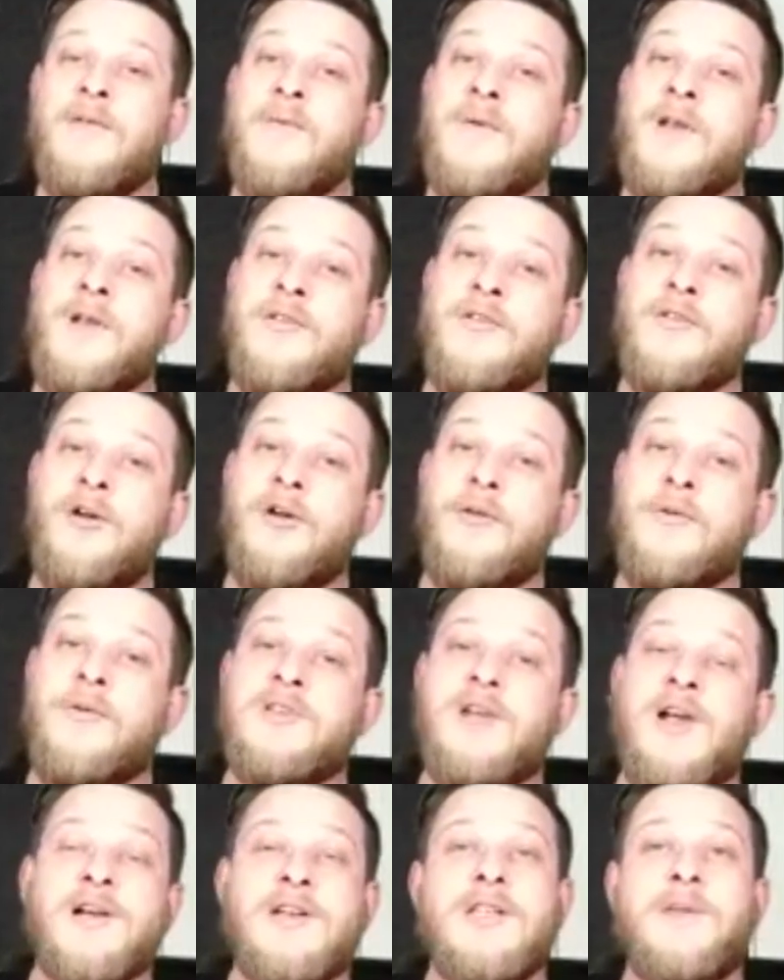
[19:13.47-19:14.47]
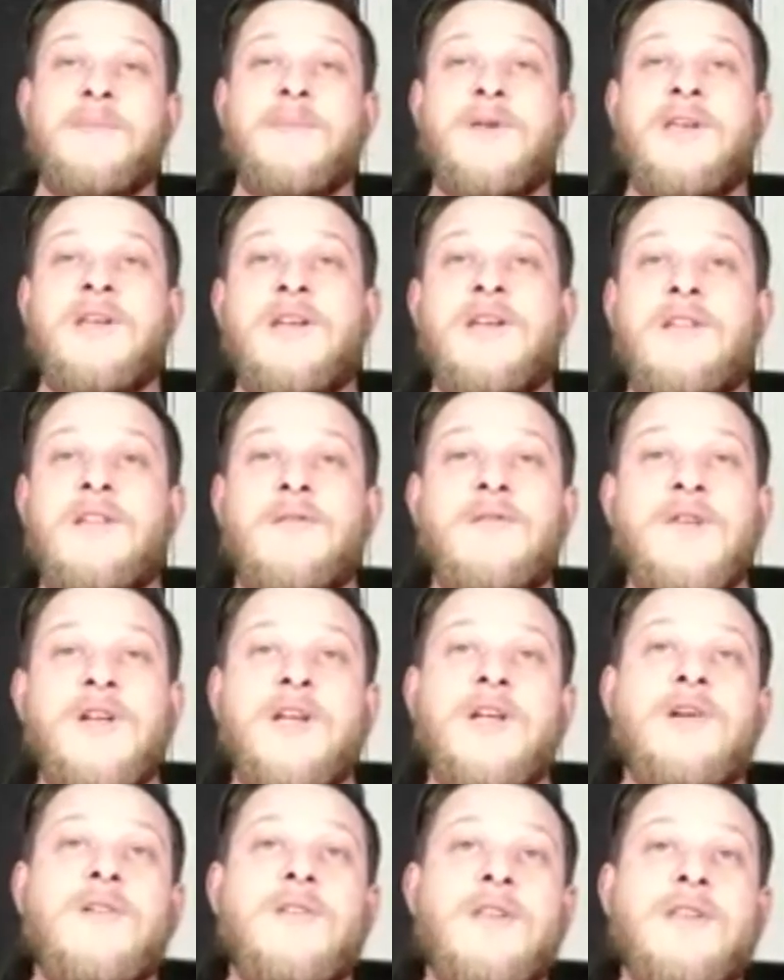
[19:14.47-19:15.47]
Well, I don't know. We talked at the beginning of the
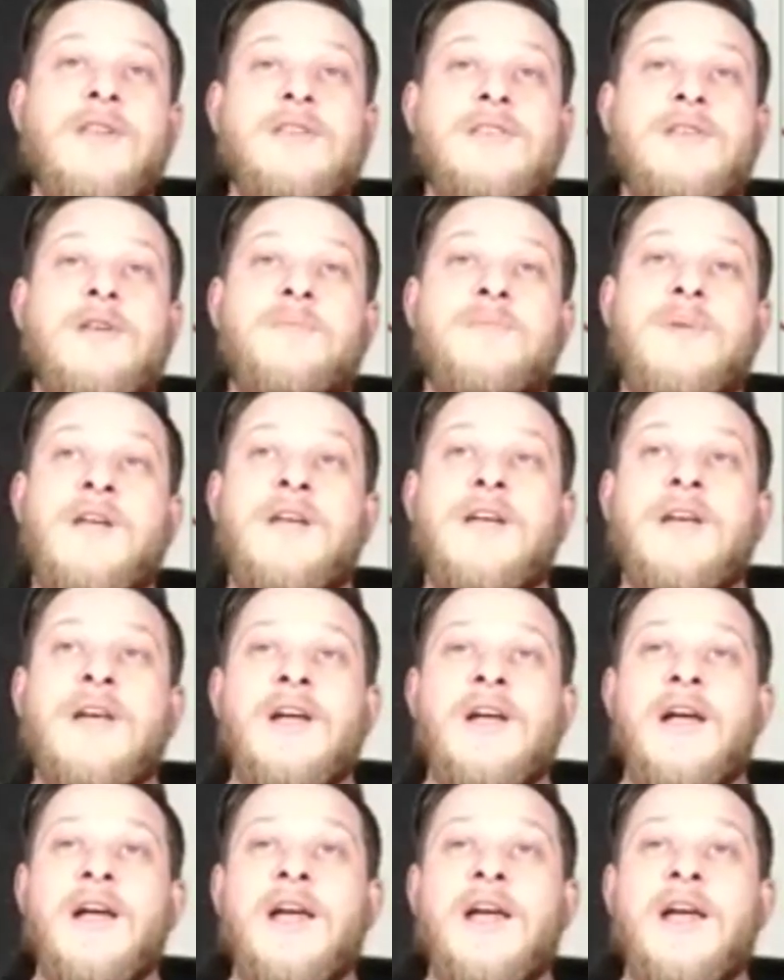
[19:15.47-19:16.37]
video that this could be